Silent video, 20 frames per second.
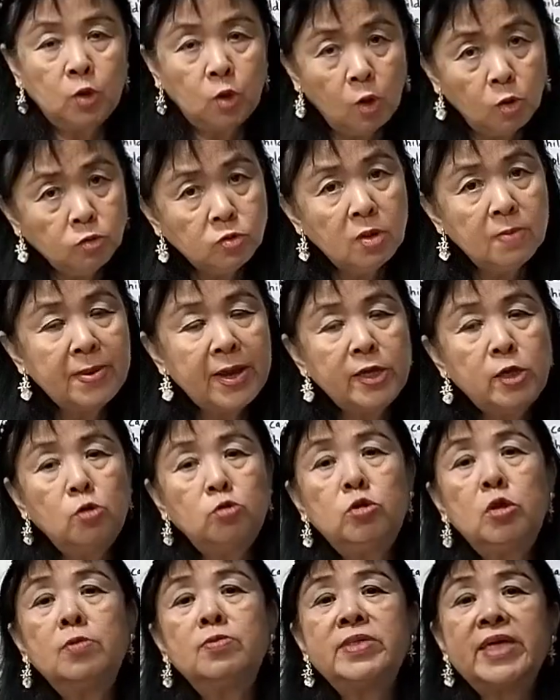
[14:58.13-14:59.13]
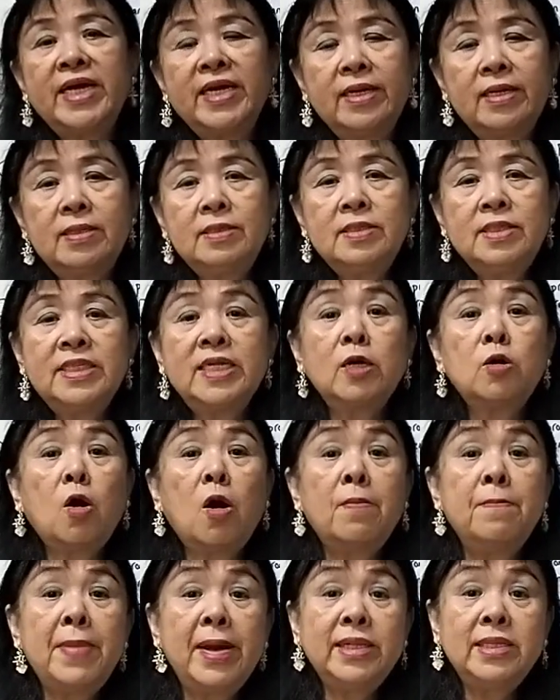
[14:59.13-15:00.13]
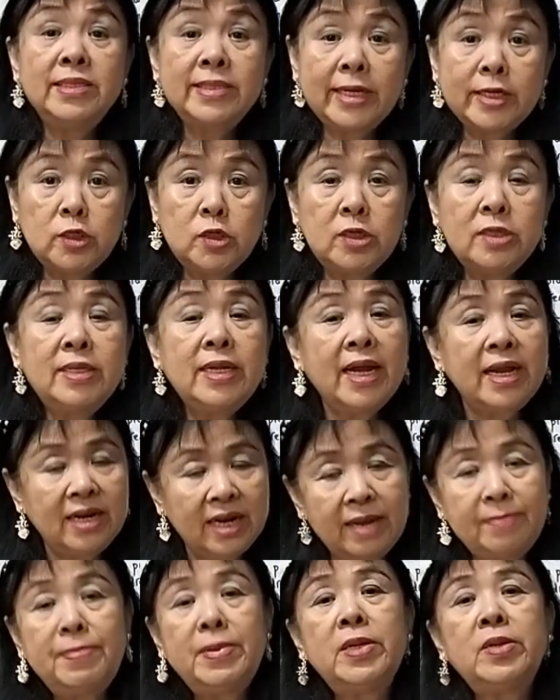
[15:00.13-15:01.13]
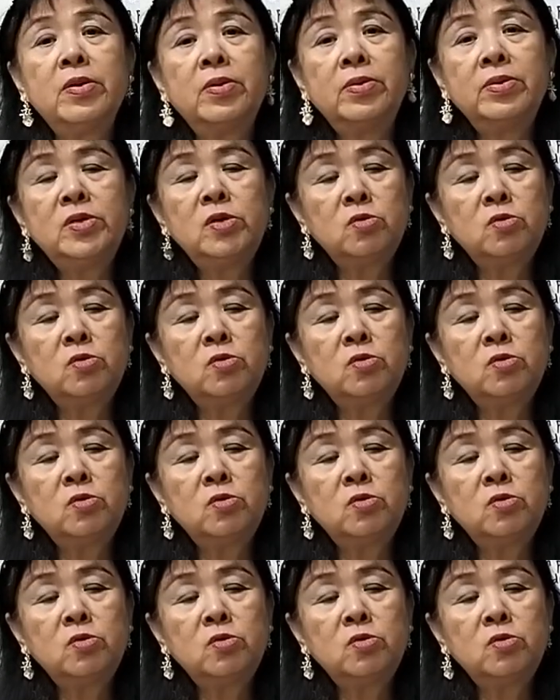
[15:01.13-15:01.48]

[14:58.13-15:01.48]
go to my YouTube channel, the comment section, and let me know.